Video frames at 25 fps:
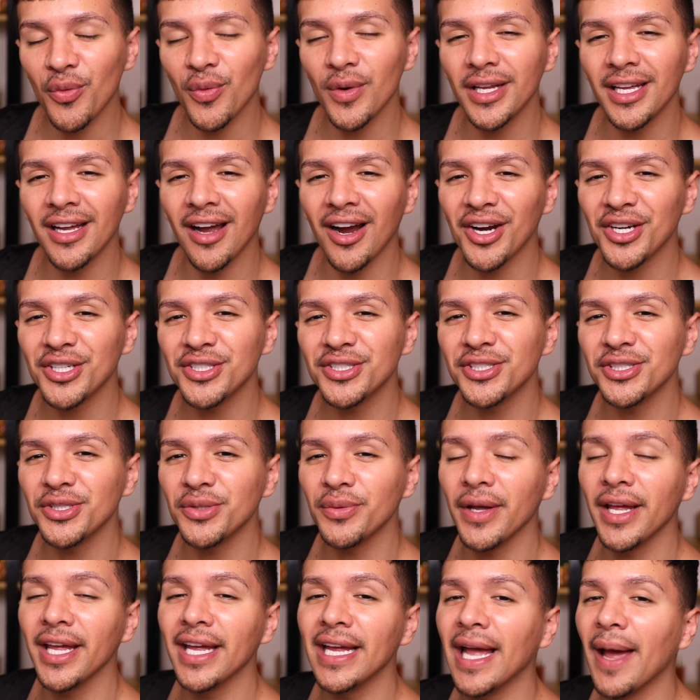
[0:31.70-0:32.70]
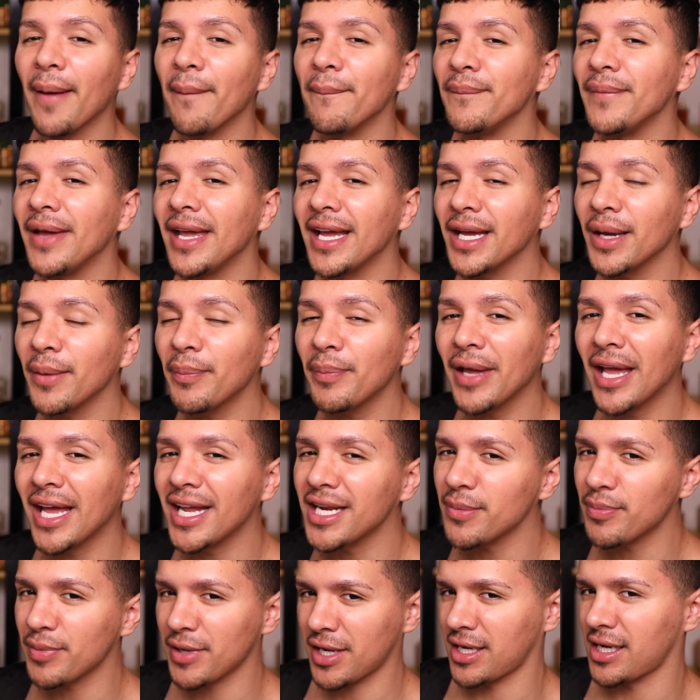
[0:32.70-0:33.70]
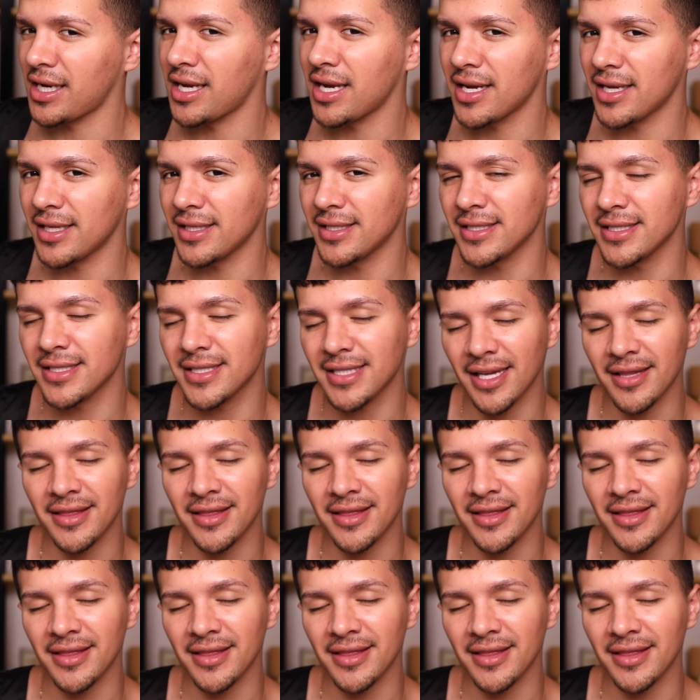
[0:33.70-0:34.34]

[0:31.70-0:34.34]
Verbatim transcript: we are doing makeup and opinions.